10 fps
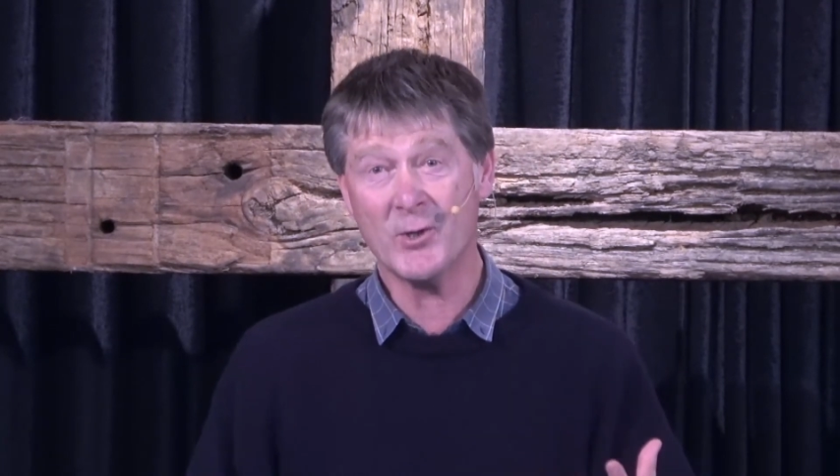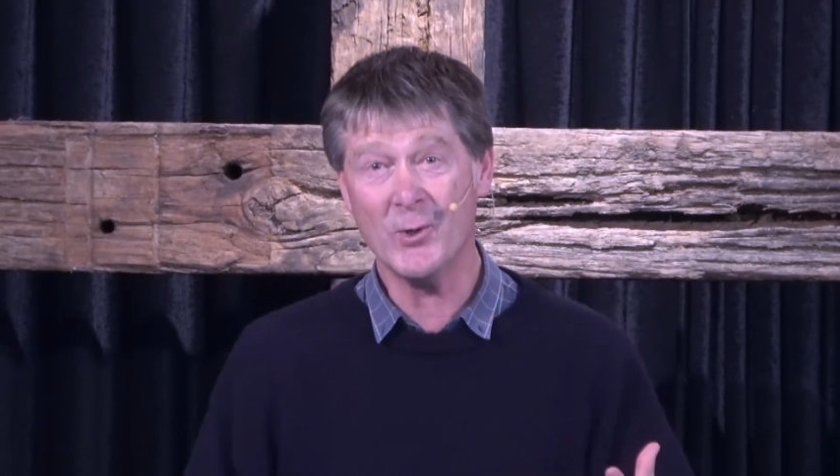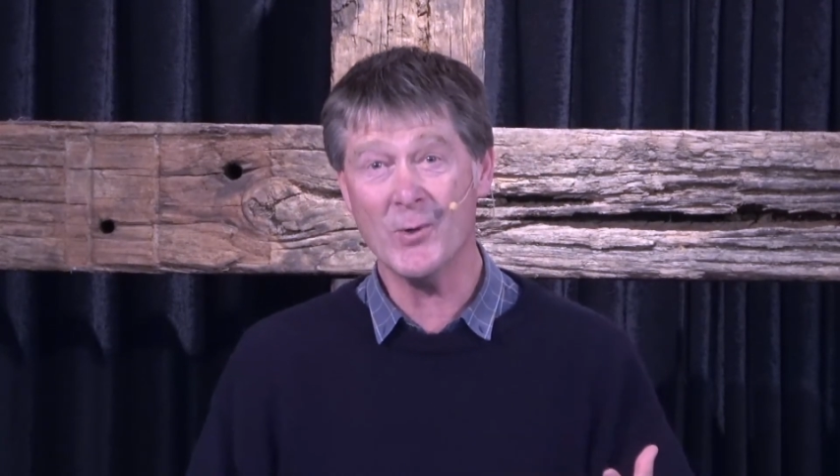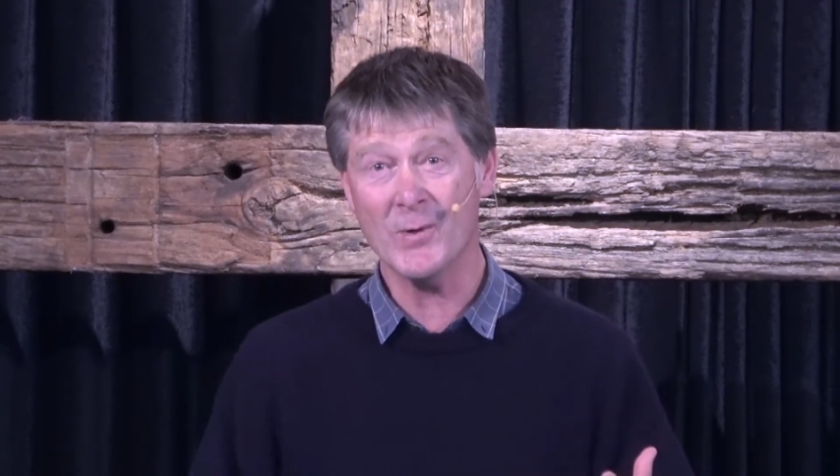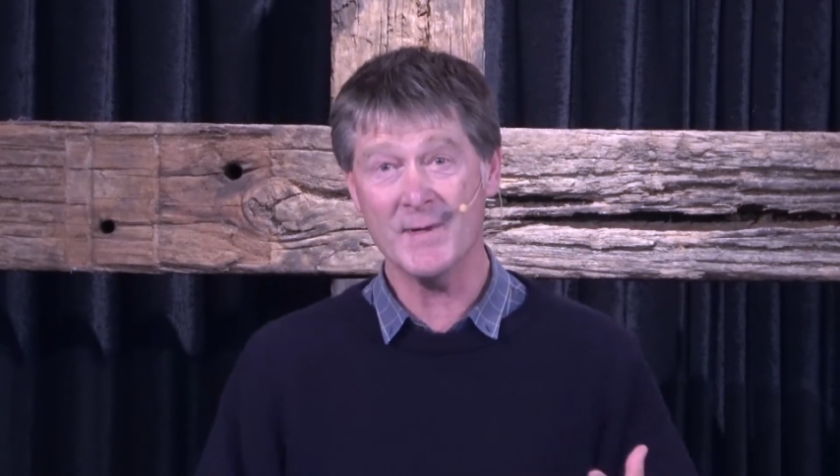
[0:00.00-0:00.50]

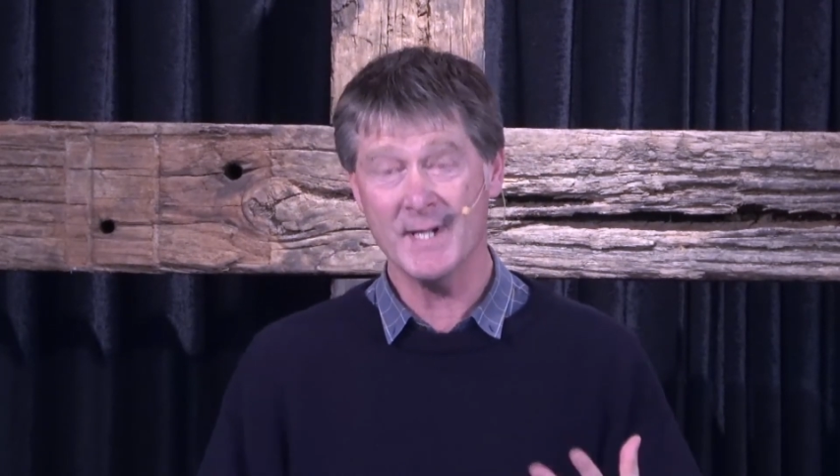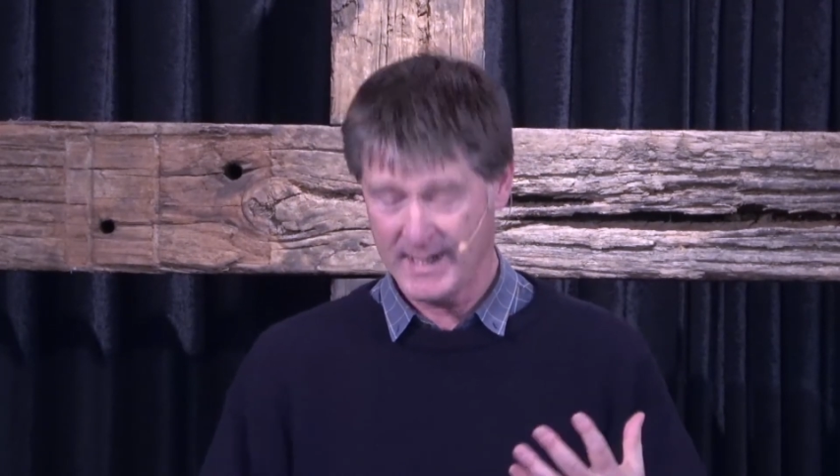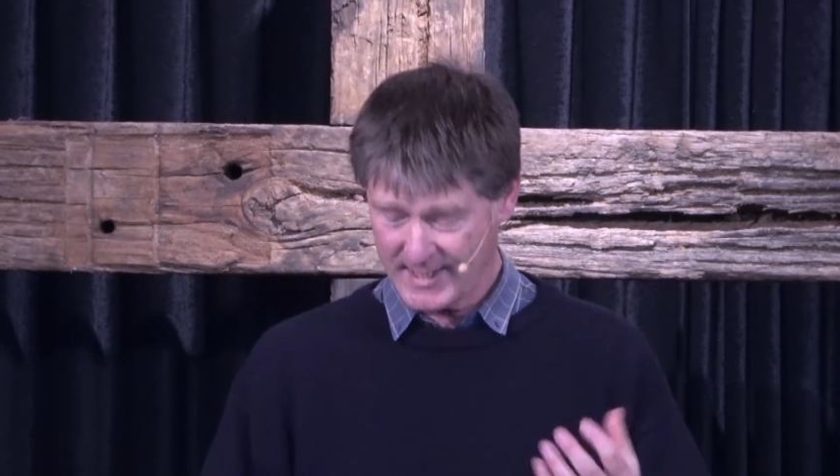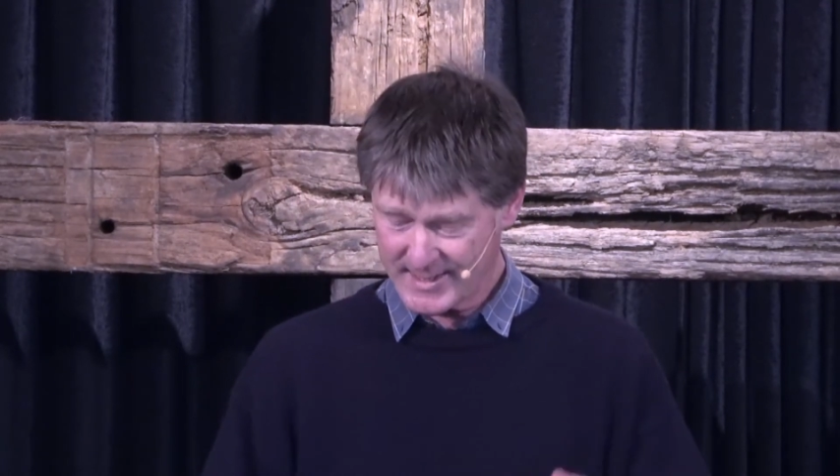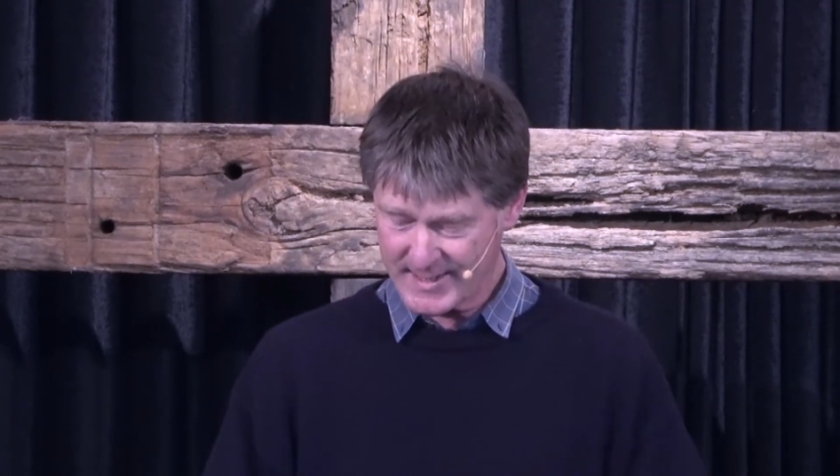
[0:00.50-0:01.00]
called
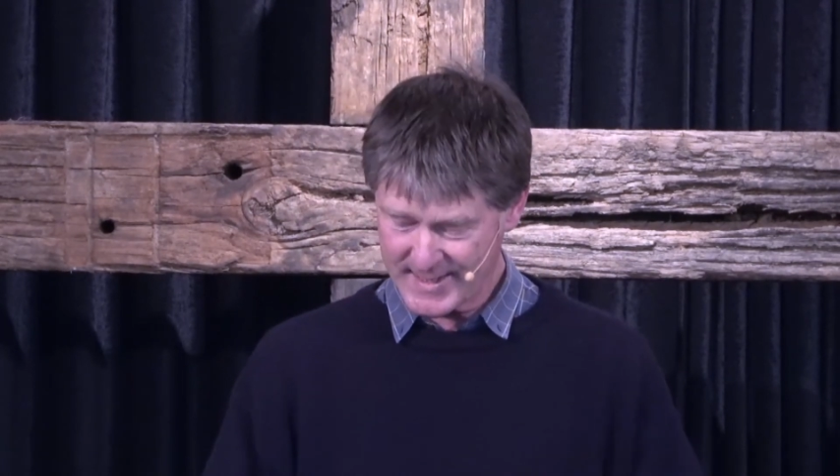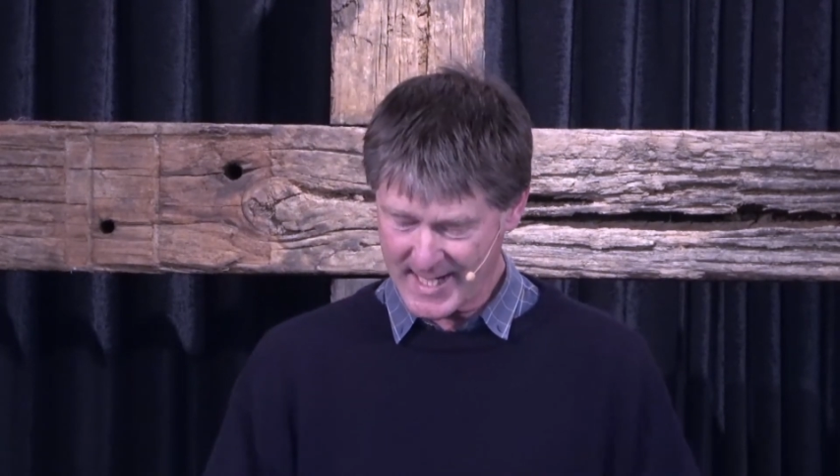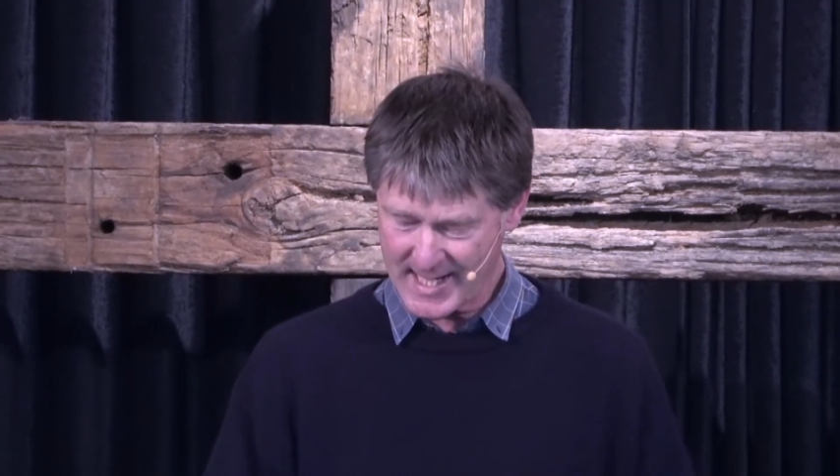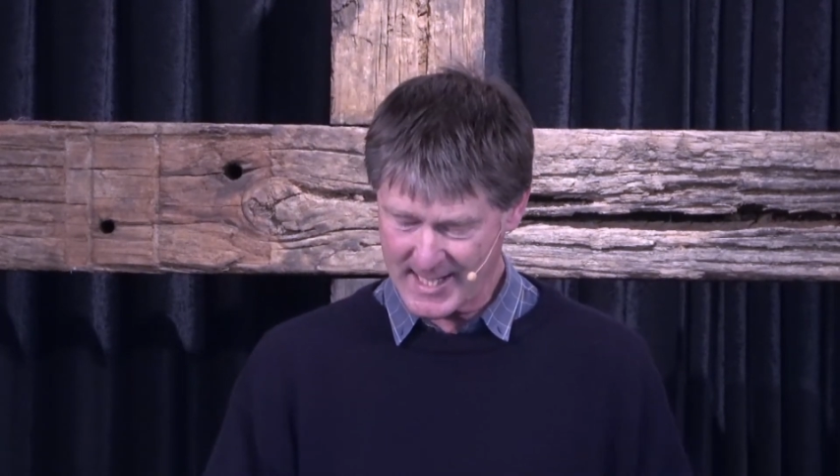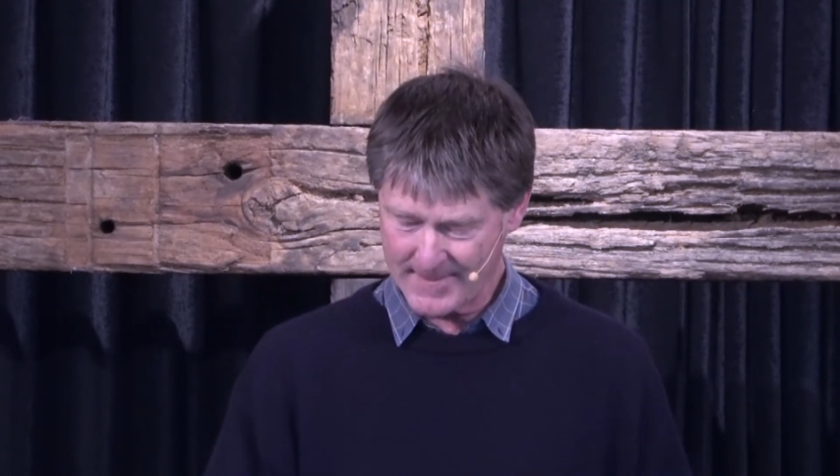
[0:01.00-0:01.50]

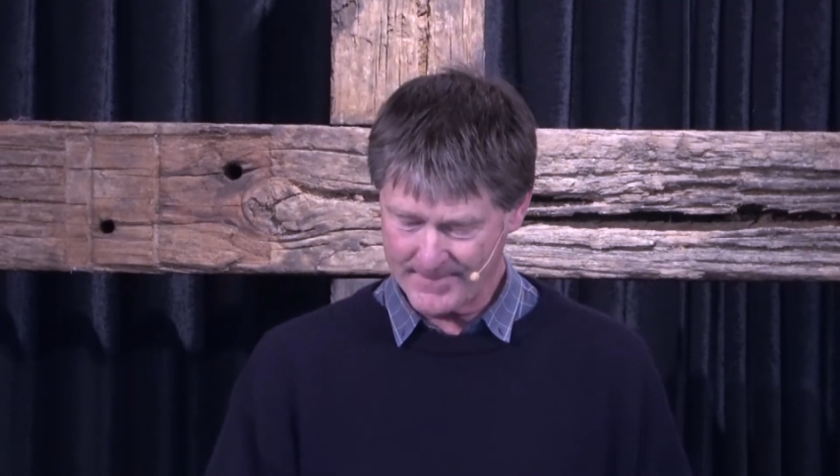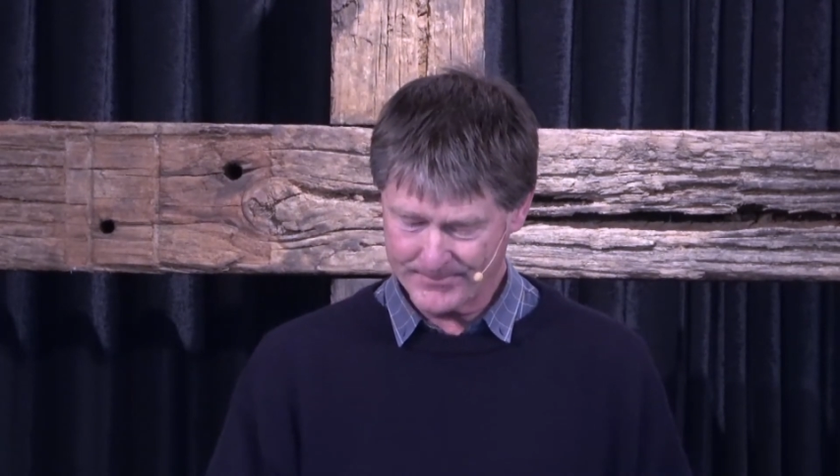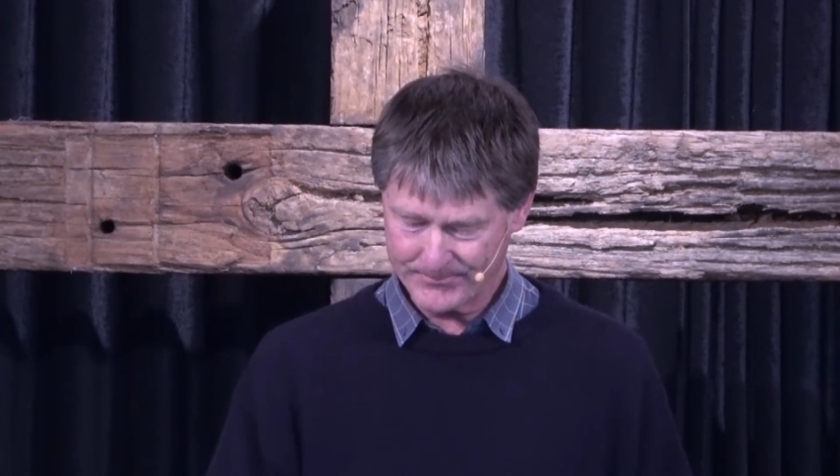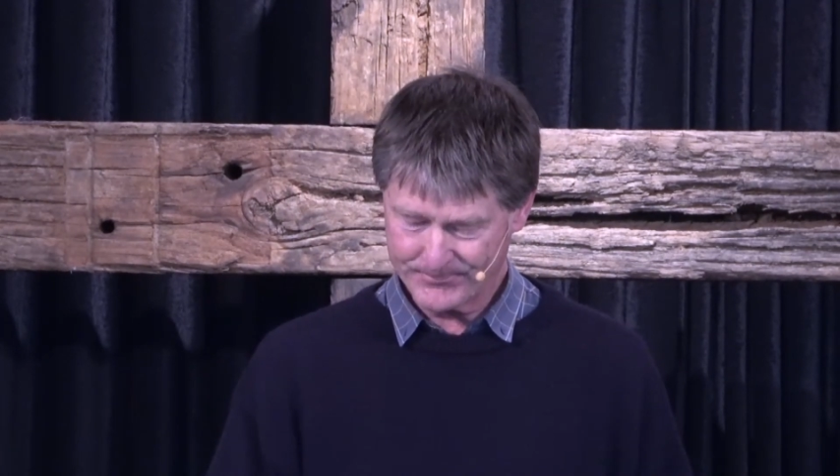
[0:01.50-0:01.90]
today